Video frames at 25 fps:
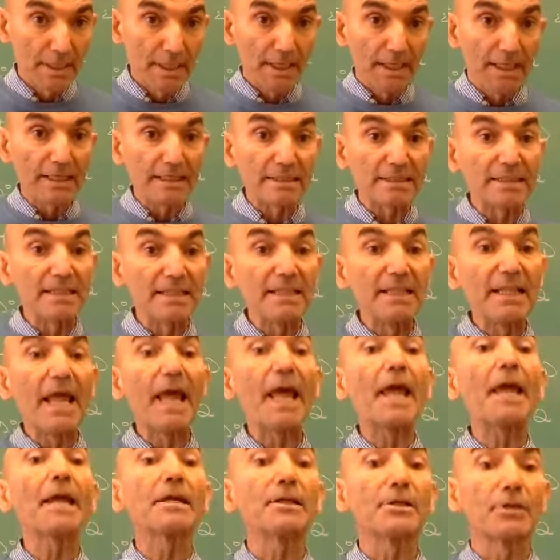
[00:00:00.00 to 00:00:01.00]
is
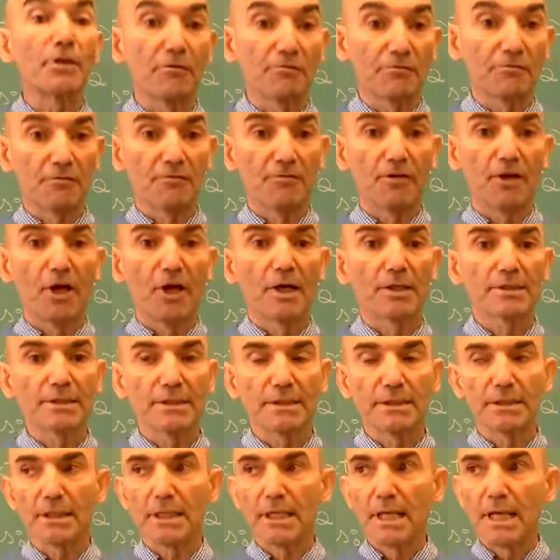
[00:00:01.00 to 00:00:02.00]
length of the
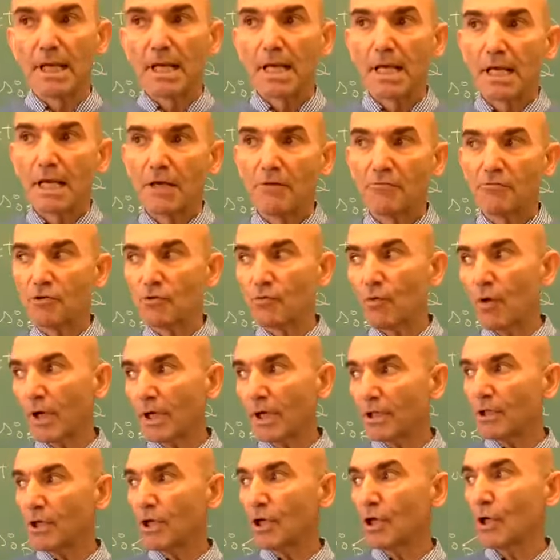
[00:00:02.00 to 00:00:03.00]
velocity. If you want
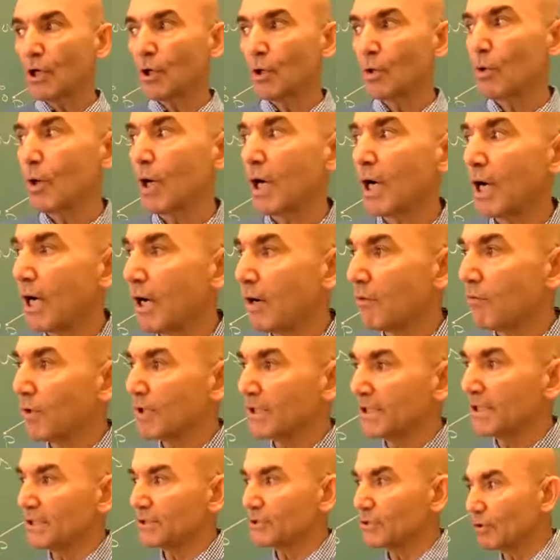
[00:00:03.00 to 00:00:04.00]
to know
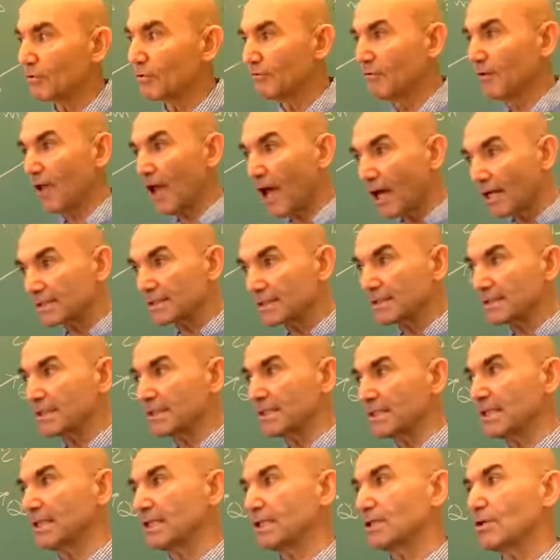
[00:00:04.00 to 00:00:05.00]
what is your
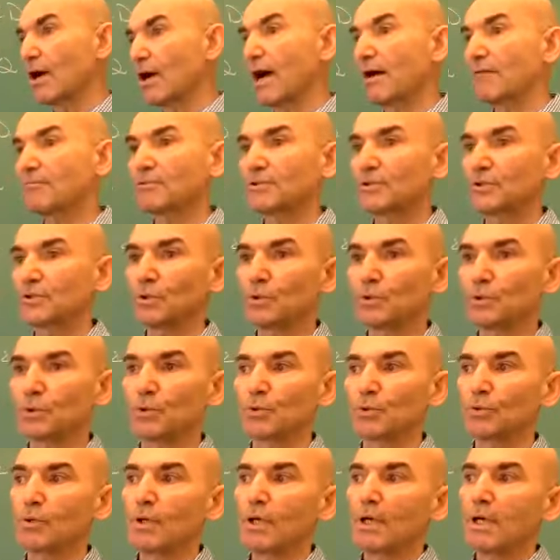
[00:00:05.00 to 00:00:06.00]
velocity, you have
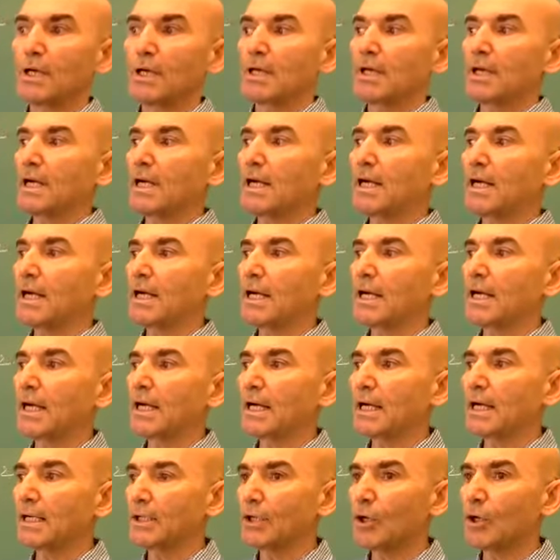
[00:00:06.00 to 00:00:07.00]
to
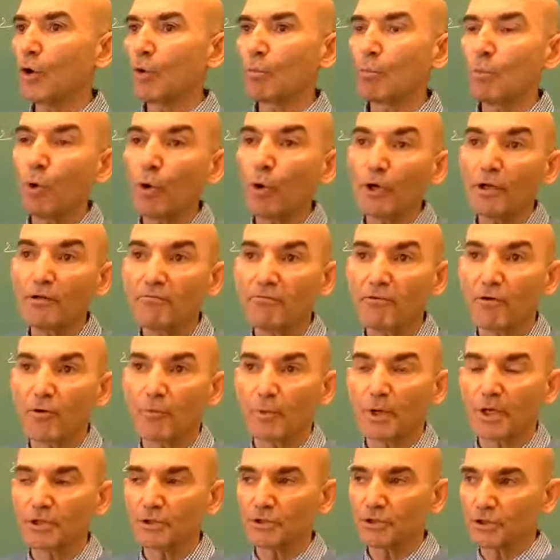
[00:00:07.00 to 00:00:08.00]
know more
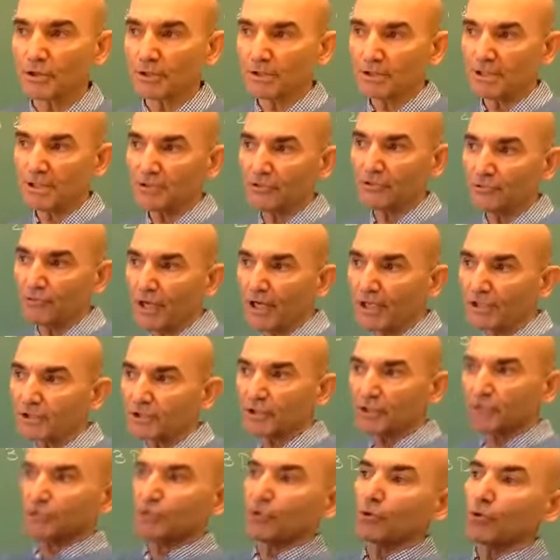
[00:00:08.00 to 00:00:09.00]
information. The
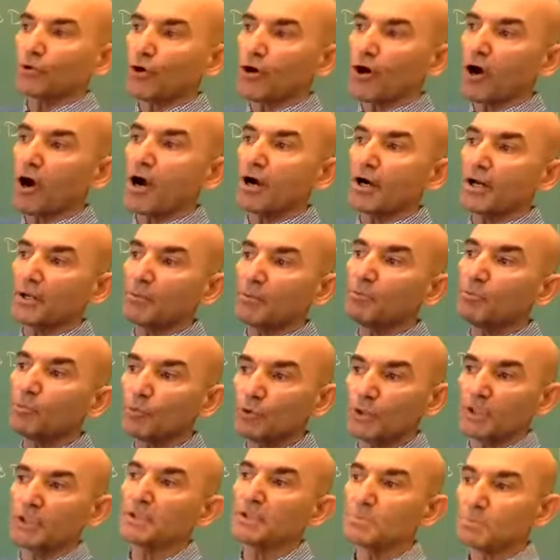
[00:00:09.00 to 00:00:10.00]
direction your car
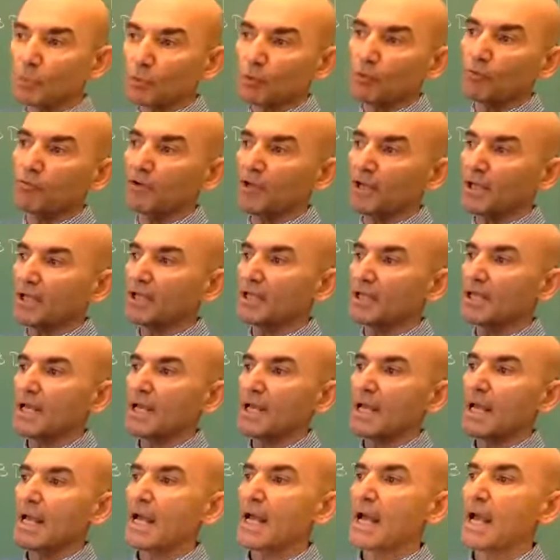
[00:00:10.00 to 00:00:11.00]
is moving,
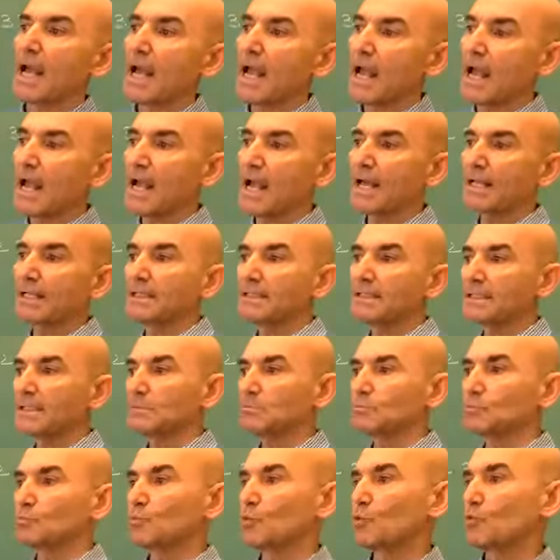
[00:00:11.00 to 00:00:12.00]
and is it
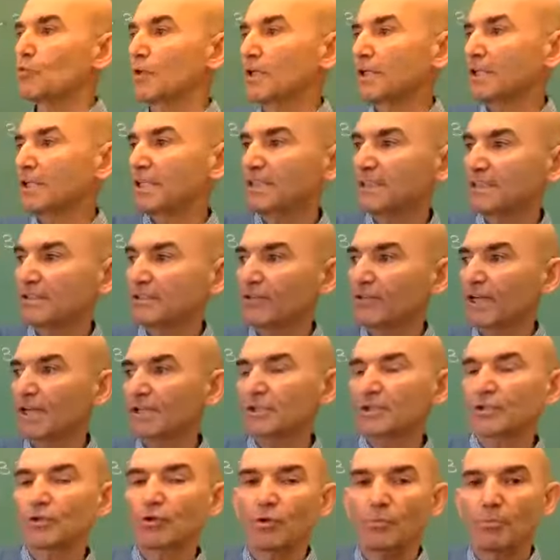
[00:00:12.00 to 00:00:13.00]
moving this
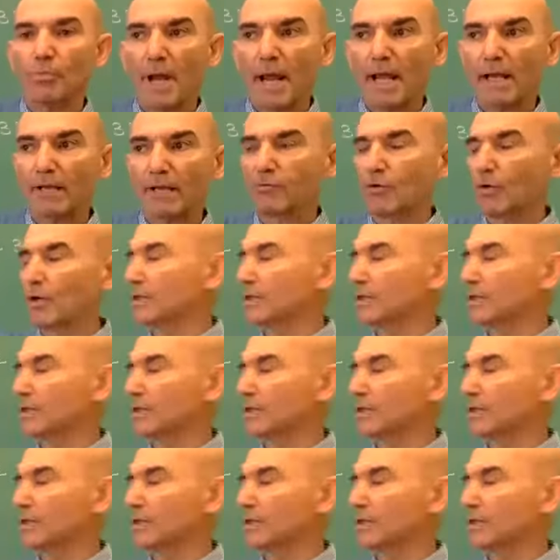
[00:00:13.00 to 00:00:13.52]
direction or backward,